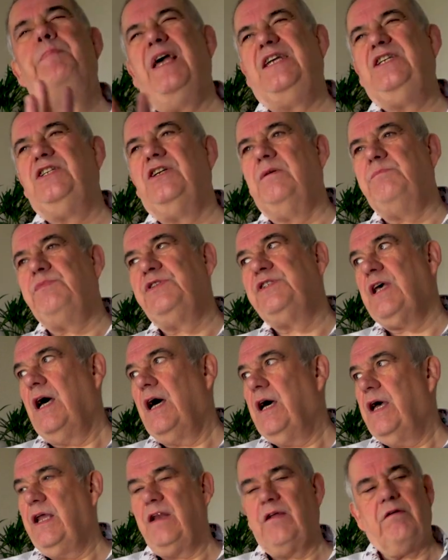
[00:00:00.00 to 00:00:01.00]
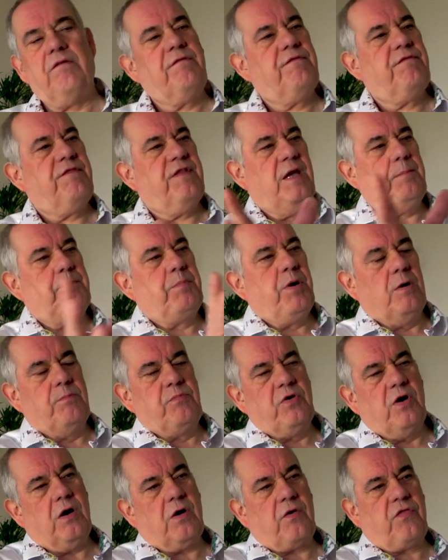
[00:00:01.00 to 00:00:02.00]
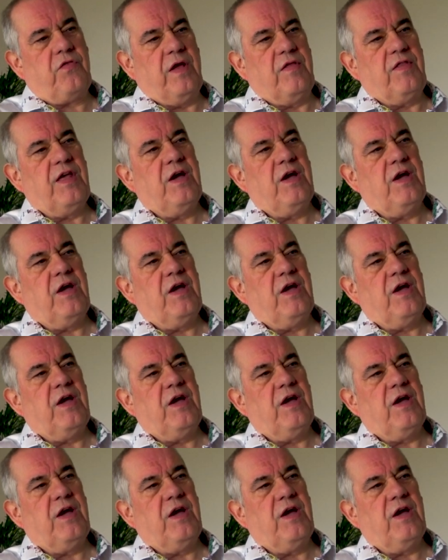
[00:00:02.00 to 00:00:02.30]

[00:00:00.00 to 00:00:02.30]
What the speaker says: Bishop side of the pub rock thing.